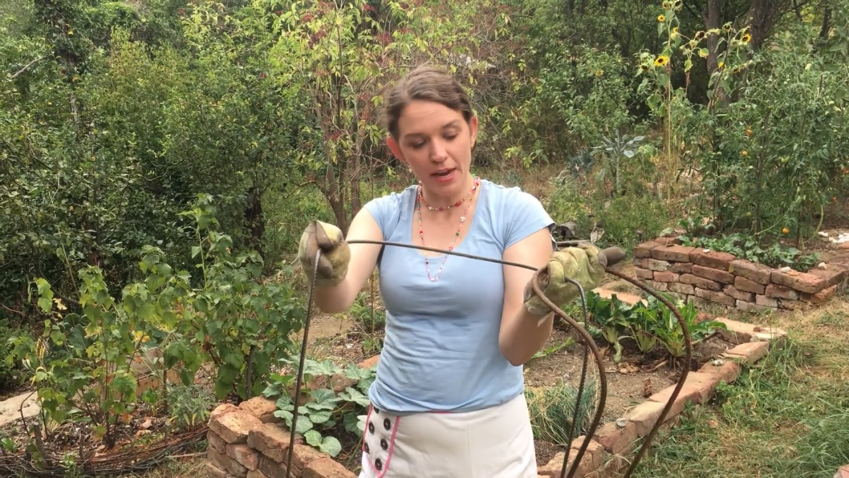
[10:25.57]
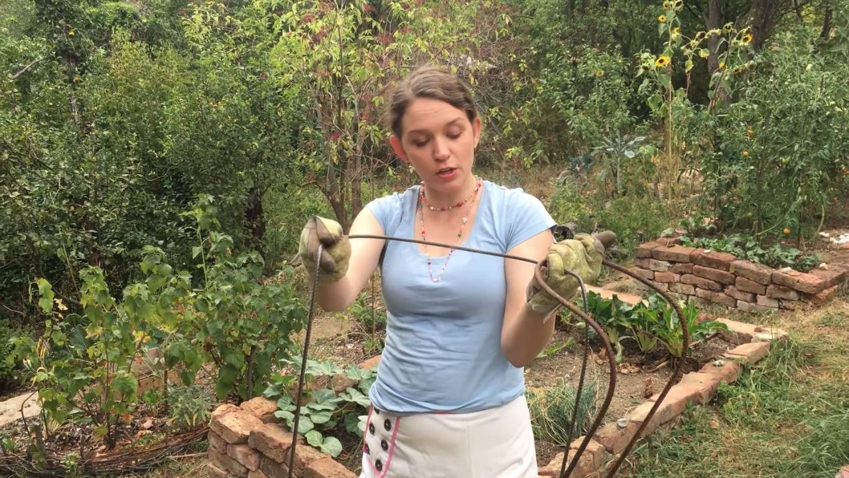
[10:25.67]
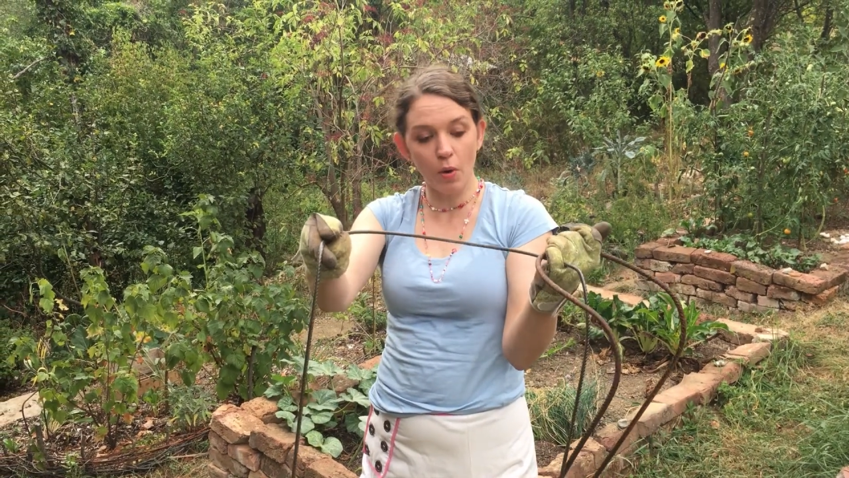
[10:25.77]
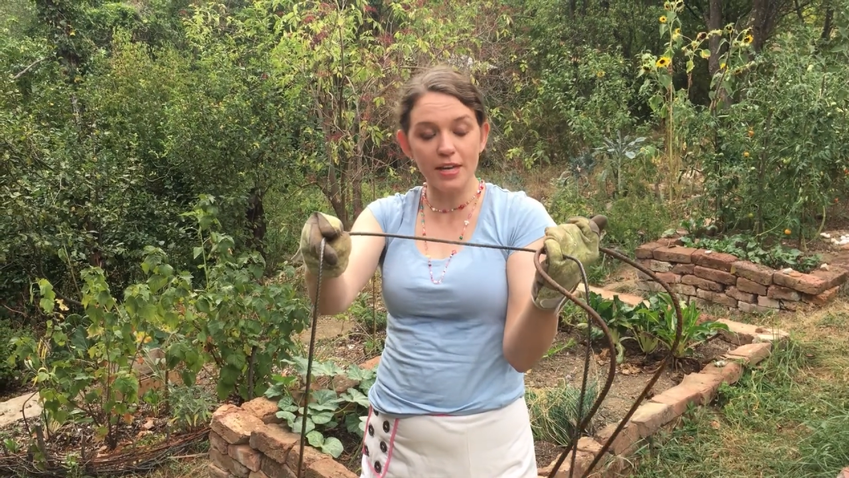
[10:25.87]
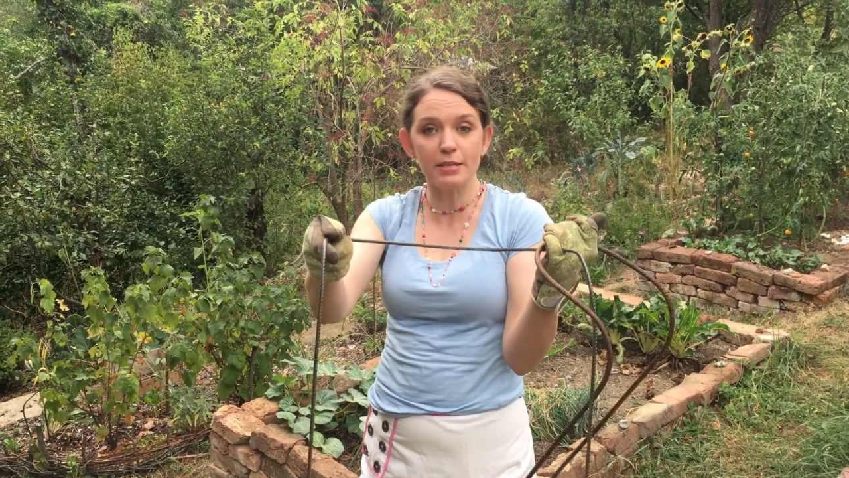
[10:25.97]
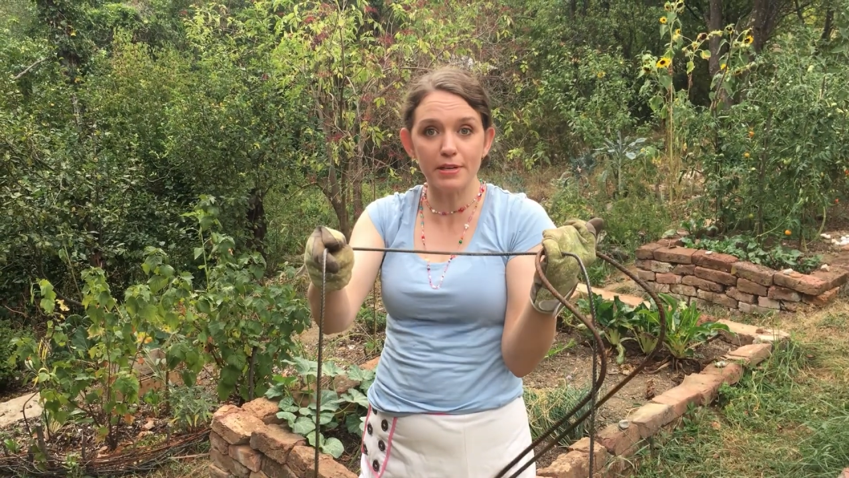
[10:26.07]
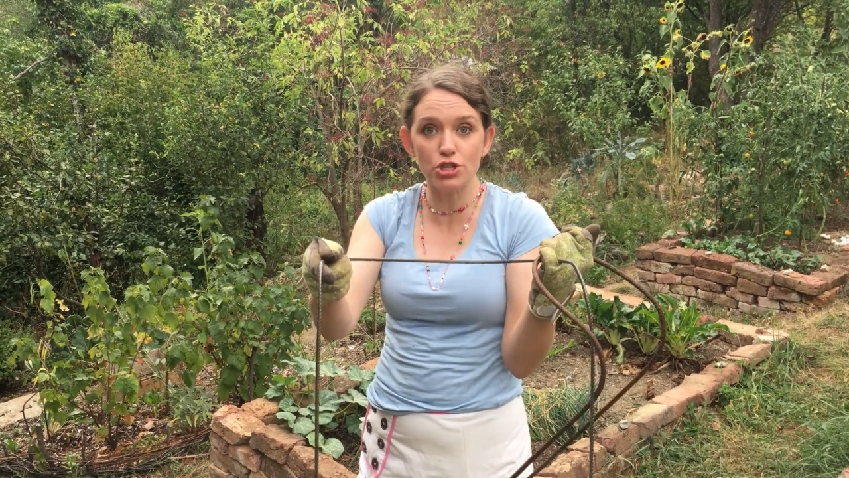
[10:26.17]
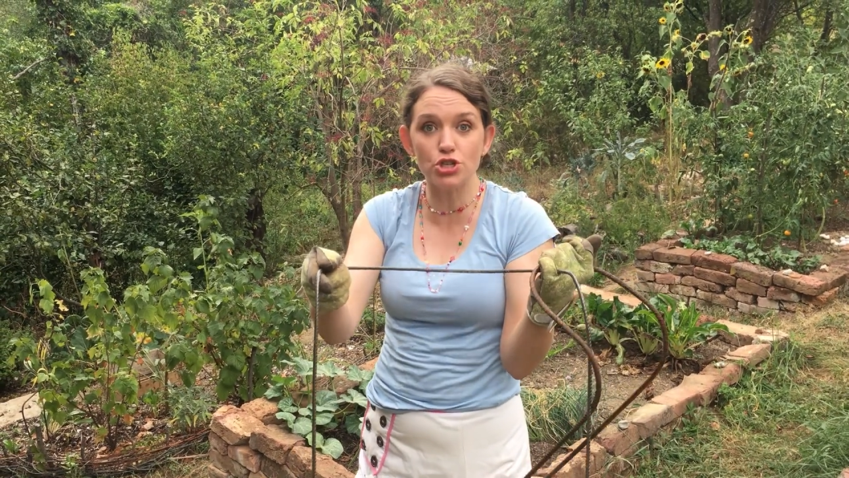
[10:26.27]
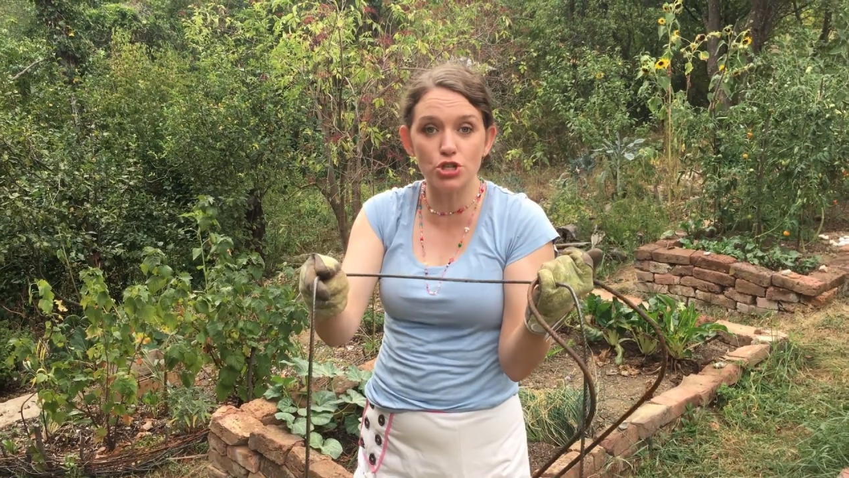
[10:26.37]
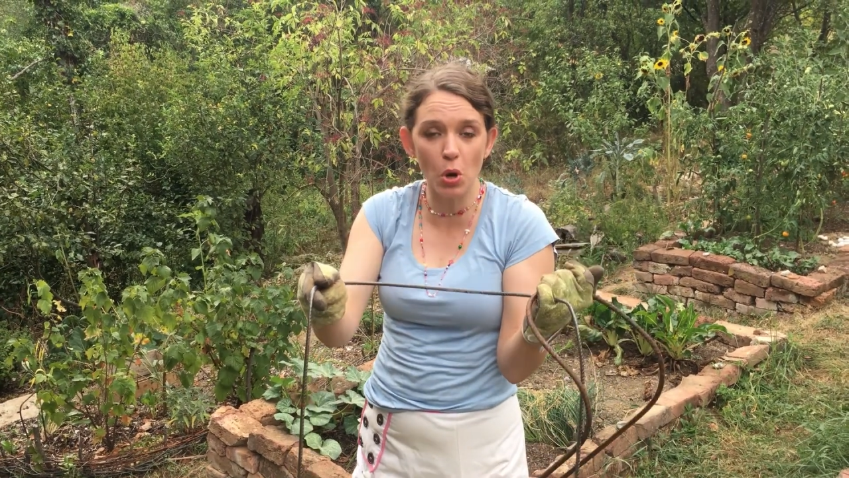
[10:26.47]
and quite a
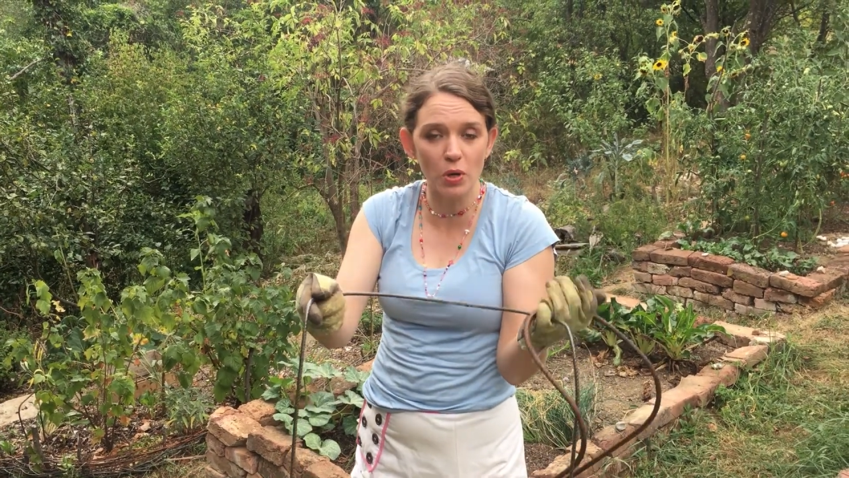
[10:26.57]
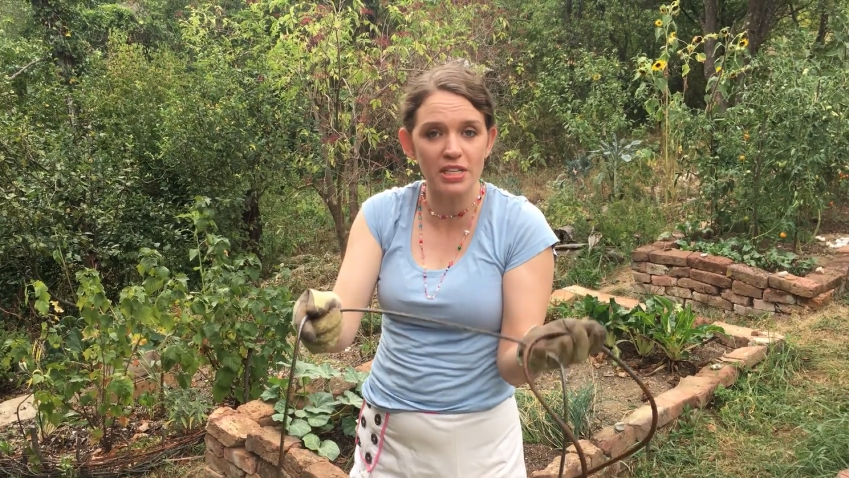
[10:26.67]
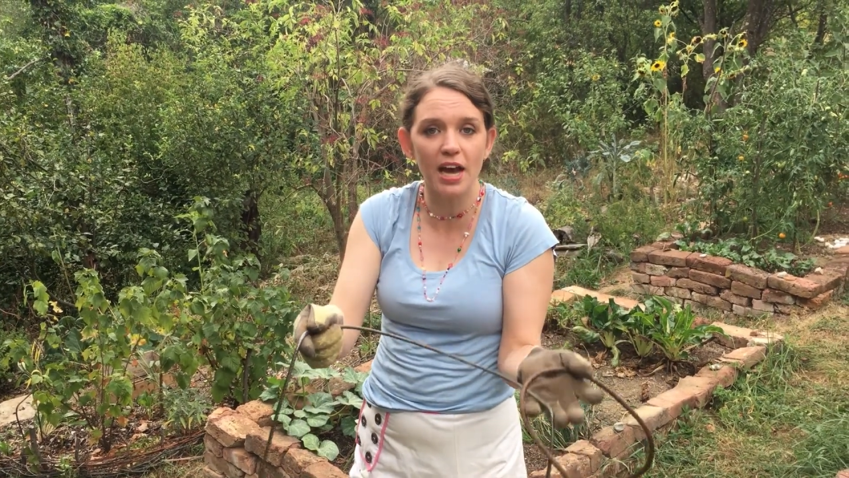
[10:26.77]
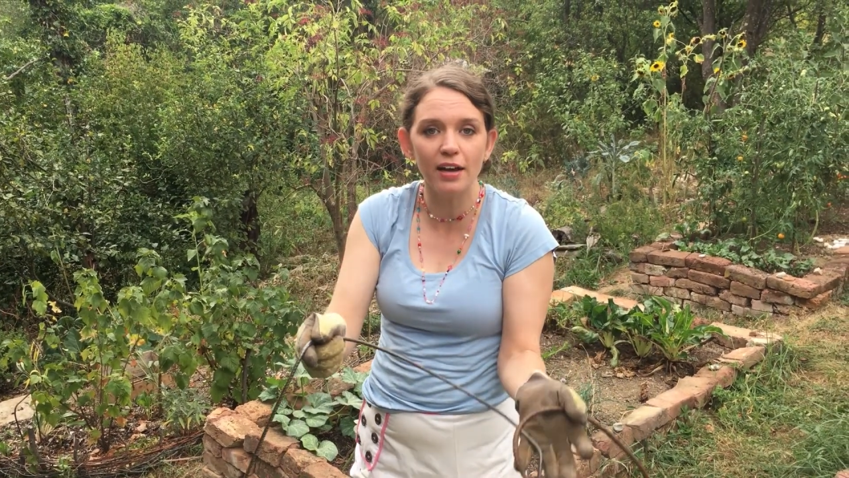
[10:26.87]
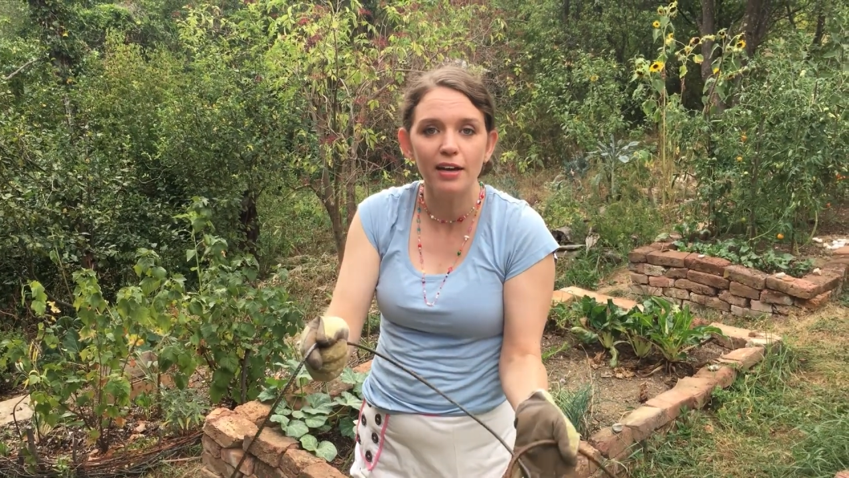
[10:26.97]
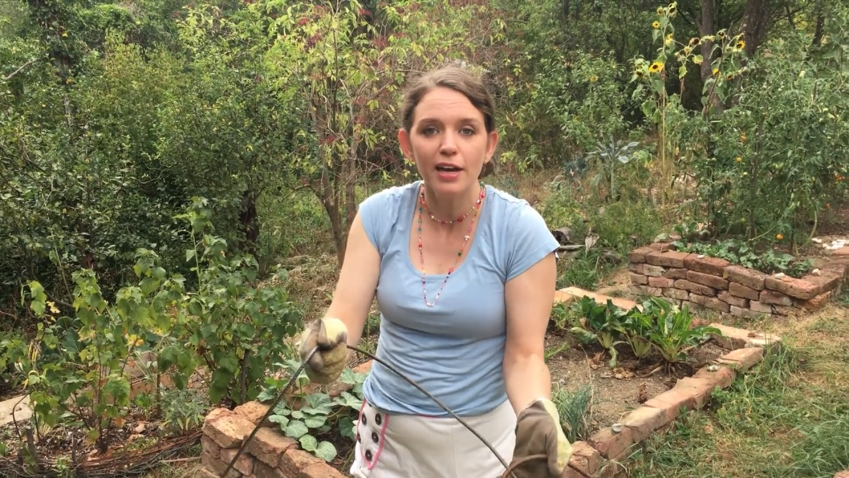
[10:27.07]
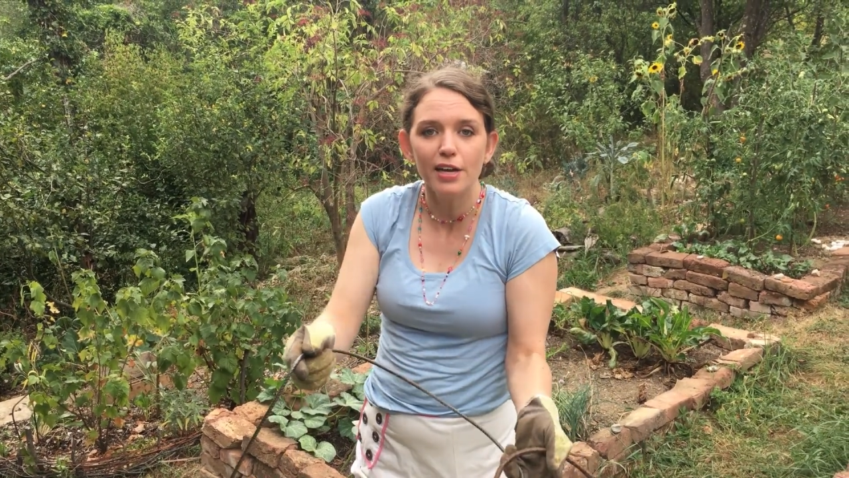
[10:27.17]
bit shorter